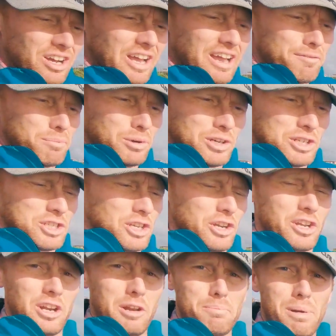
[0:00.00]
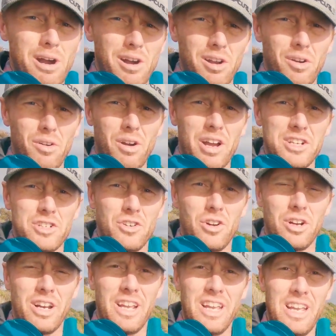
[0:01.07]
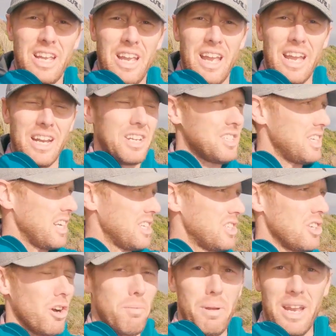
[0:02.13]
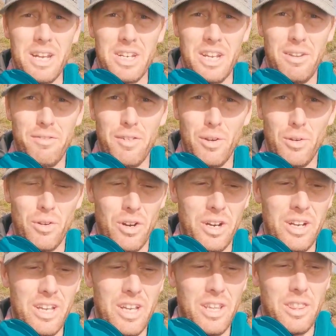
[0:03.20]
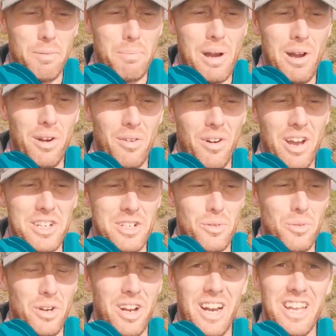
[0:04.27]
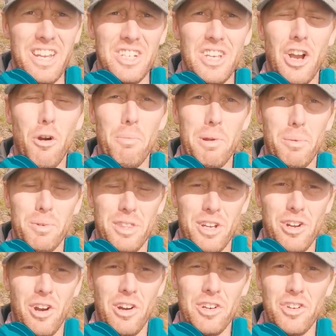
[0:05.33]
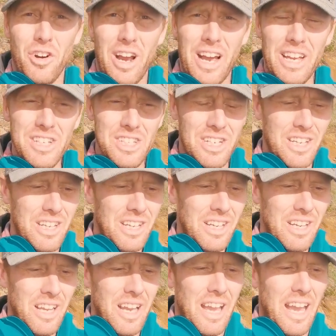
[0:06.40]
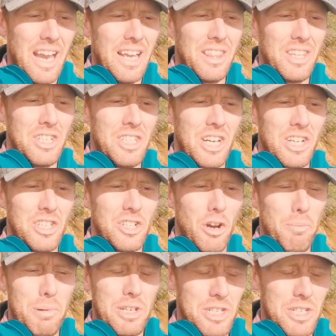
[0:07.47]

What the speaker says: I have put a circular polarizer on and a 6-stop ND filter on. The polarizer really is helping with the contrast, and the 6-stop